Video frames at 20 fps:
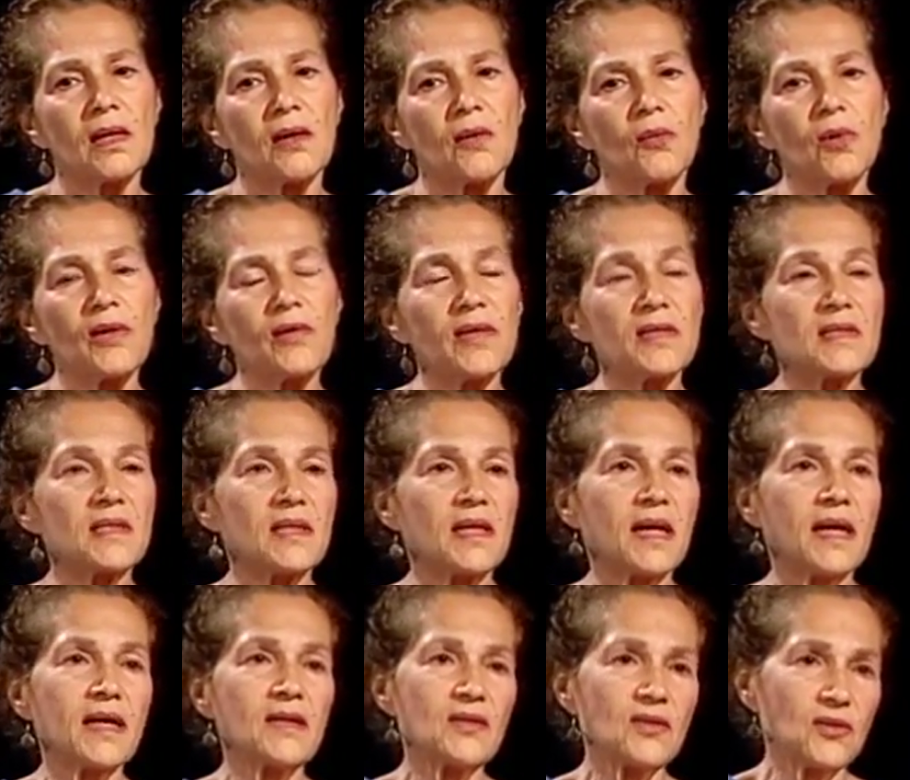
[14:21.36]
Whereas the
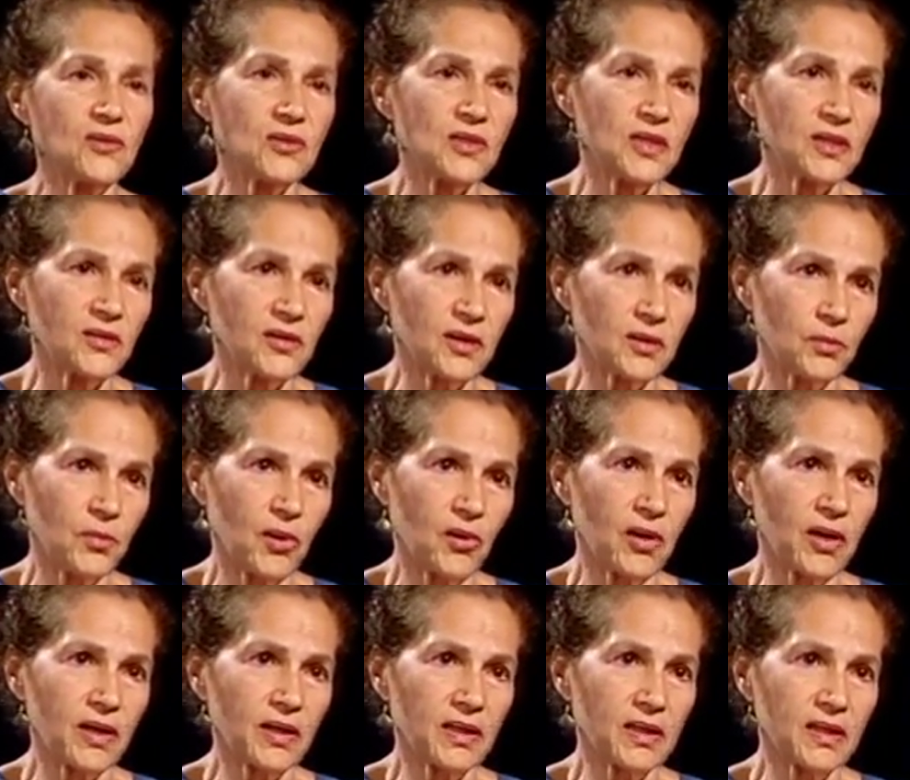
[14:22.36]
esoteric
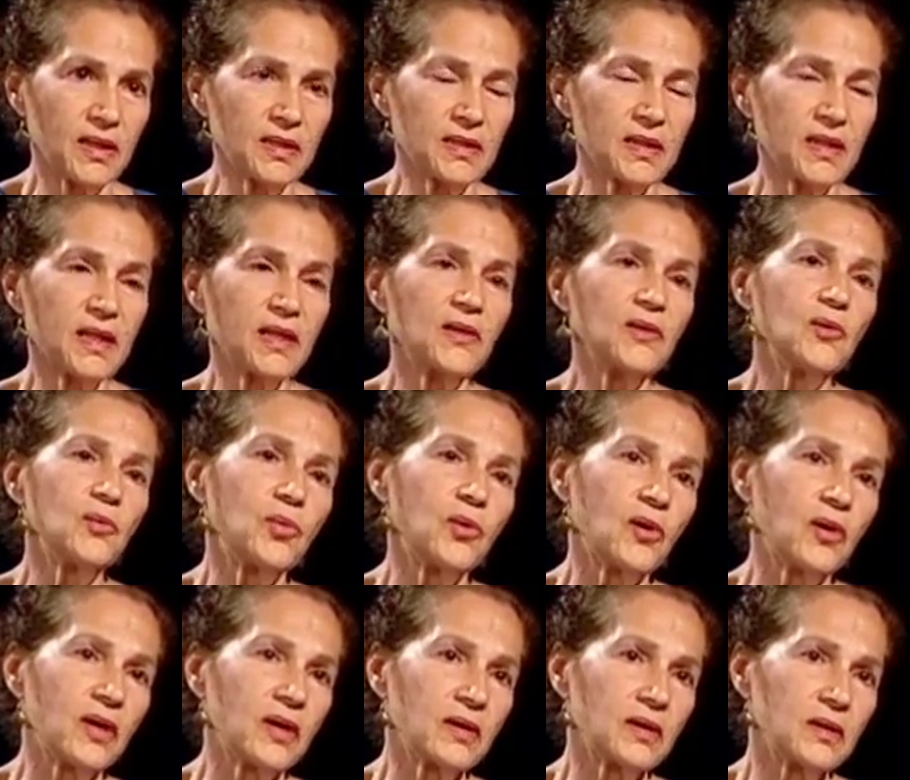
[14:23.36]
part is the inner
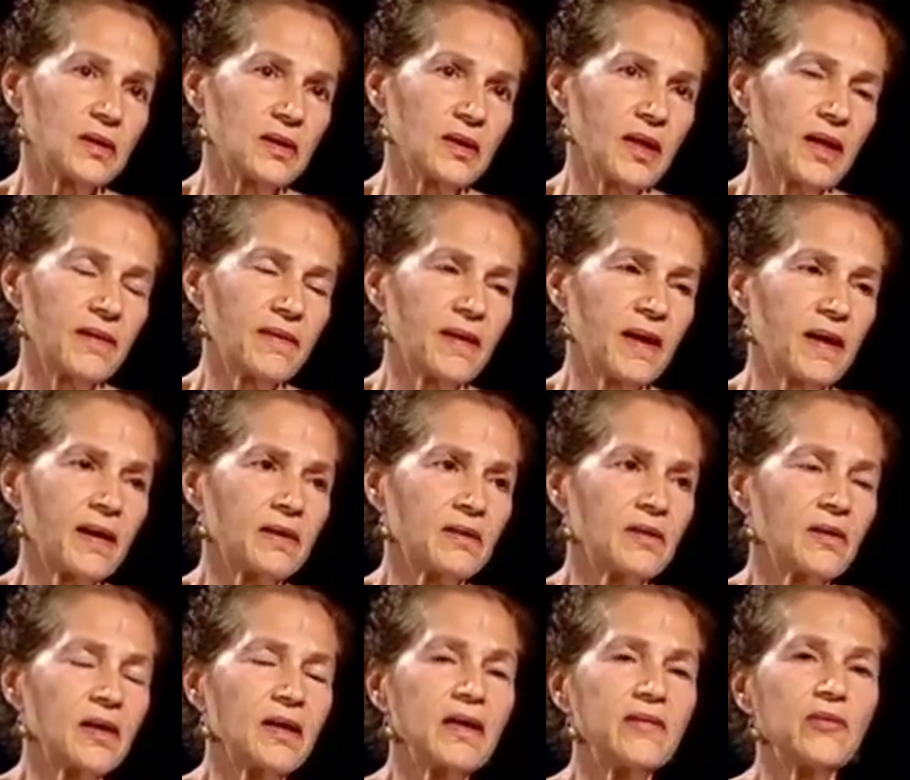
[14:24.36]
part, and that
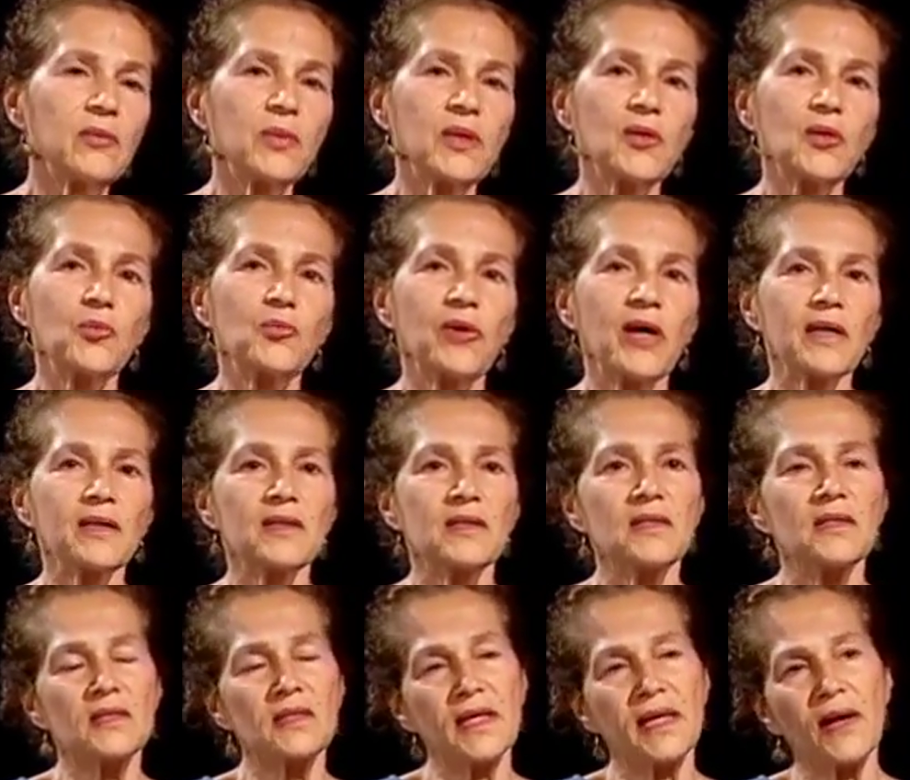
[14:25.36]
not everybody who
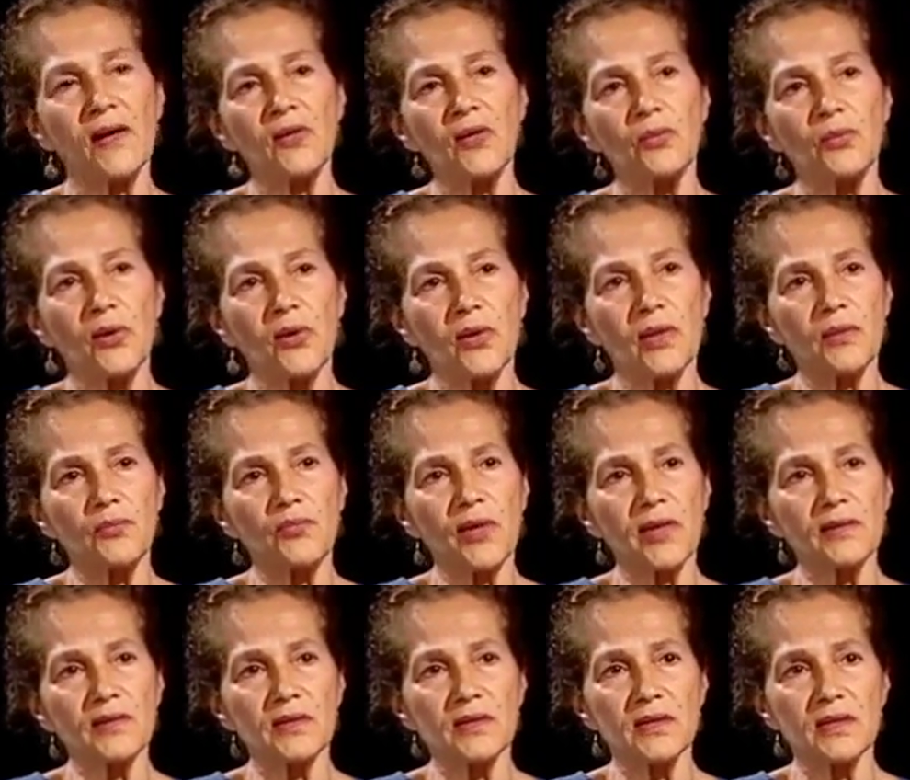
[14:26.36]
practices the outer part
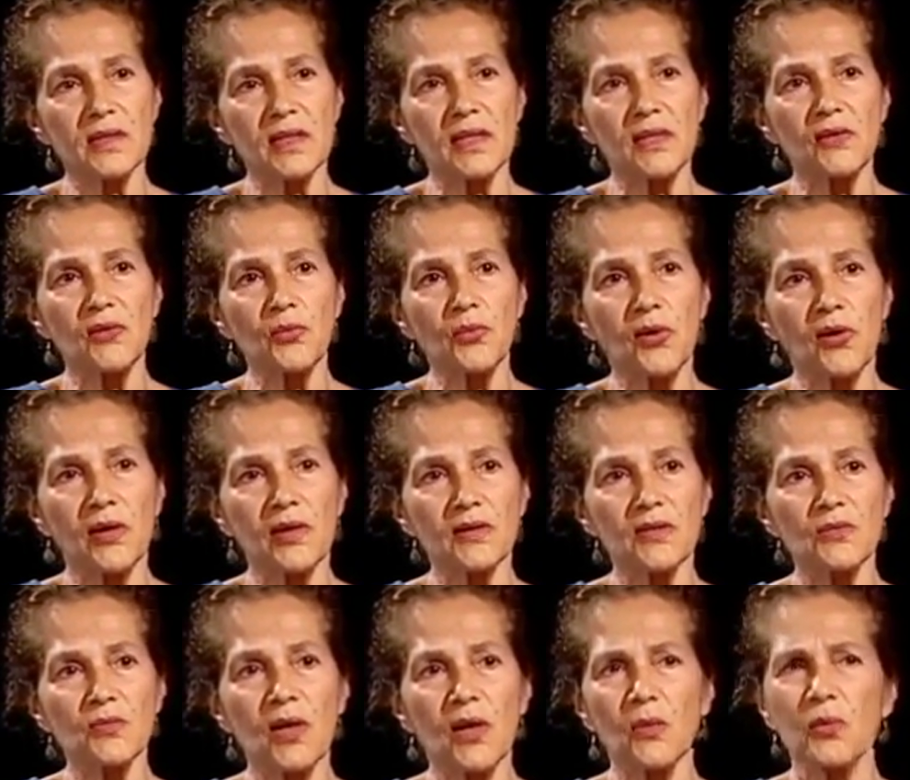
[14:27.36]
practices the inner part
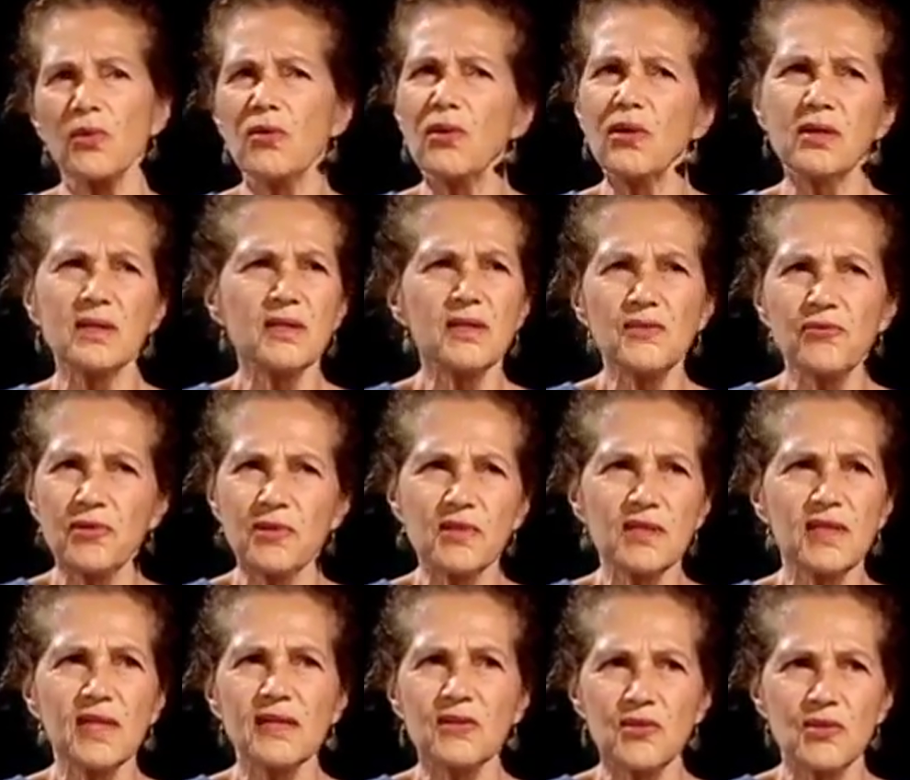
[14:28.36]
as well. We're all at different
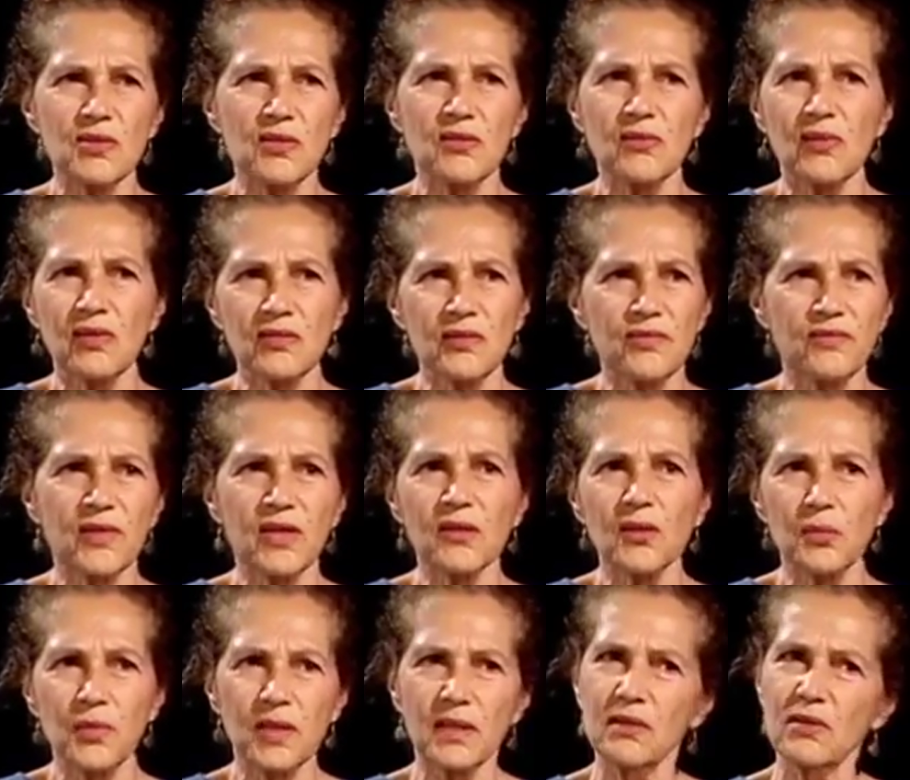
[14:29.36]
stages in our
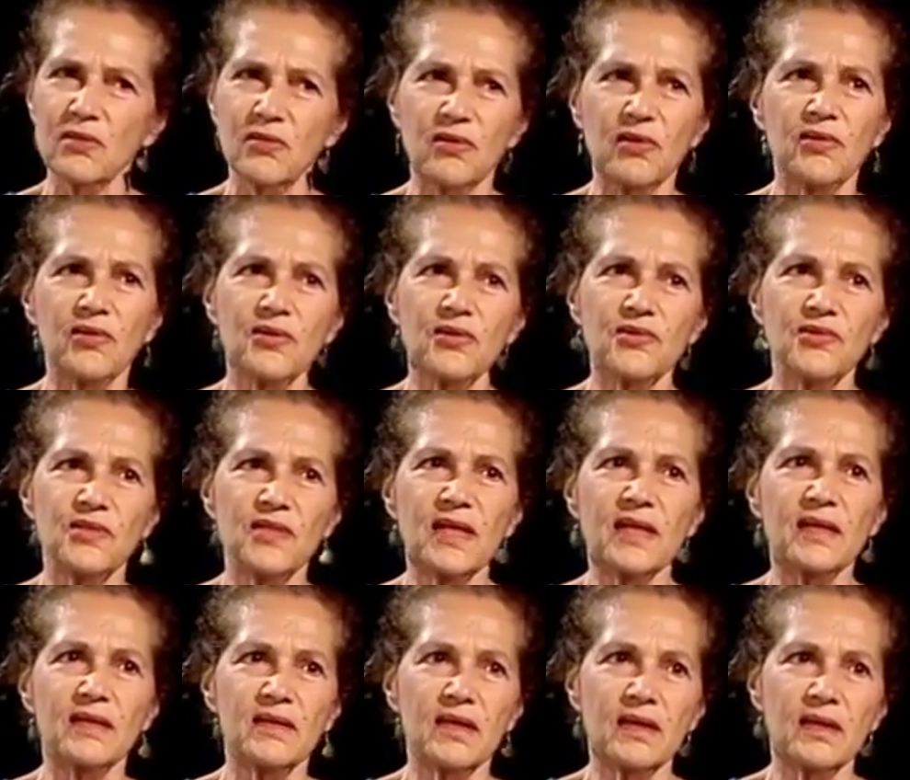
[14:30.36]
development and in our
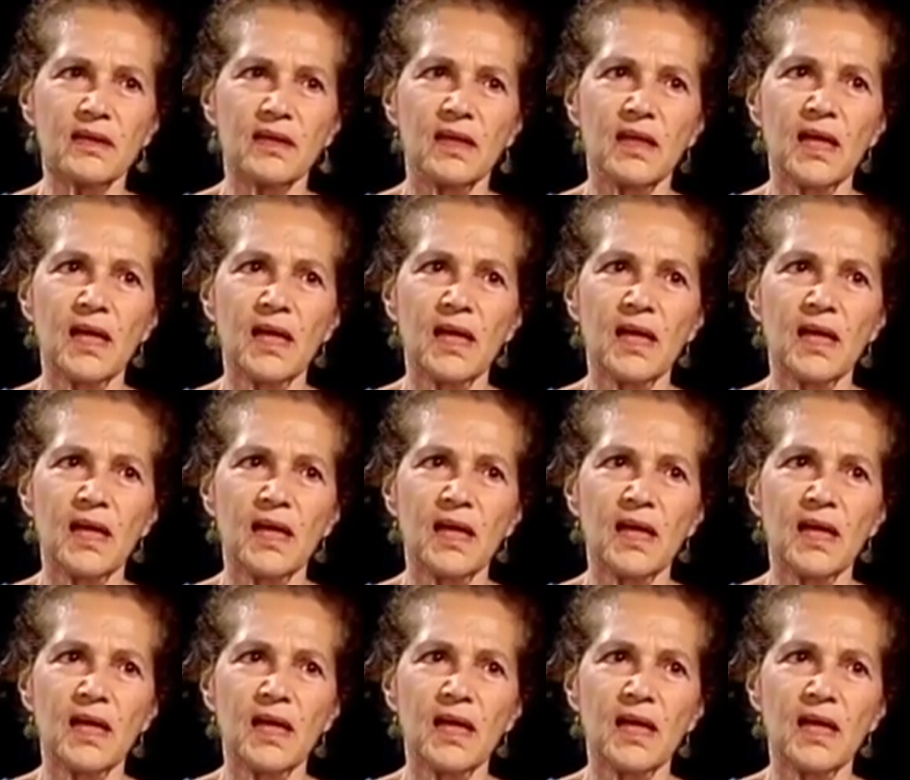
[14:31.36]
understanding.